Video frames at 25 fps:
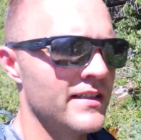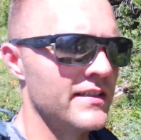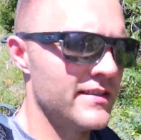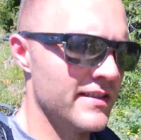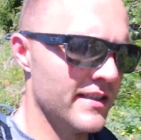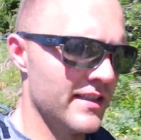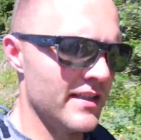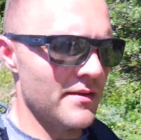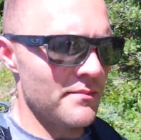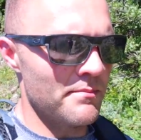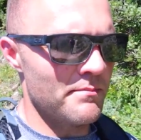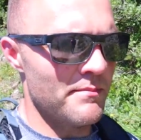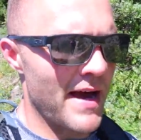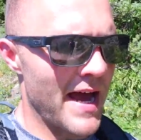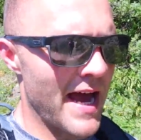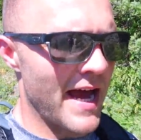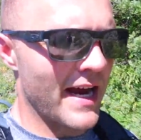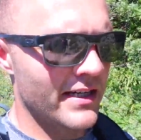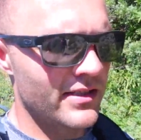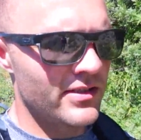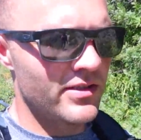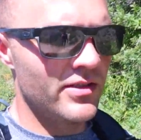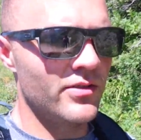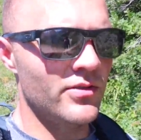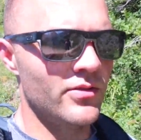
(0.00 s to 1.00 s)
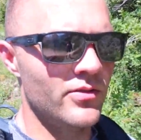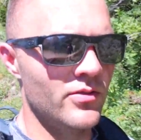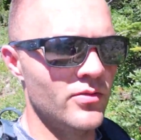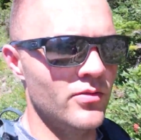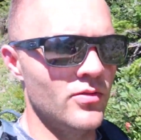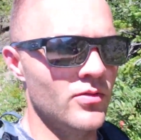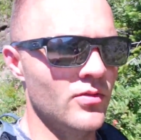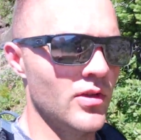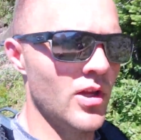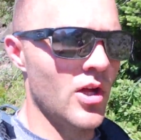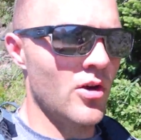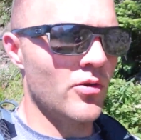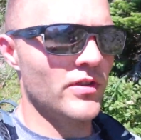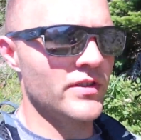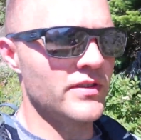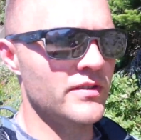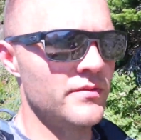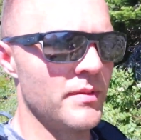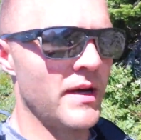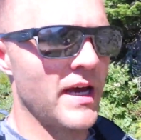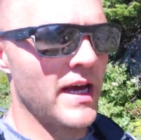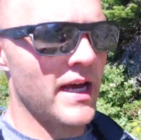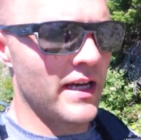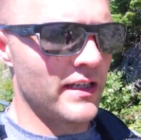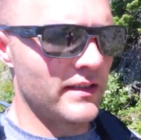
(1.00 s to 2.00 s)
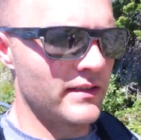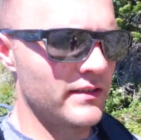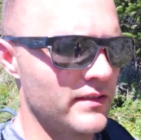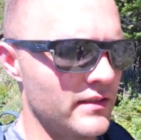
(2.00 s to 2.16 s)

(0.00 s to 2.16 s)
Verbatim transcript: to get back to Logan's Pass.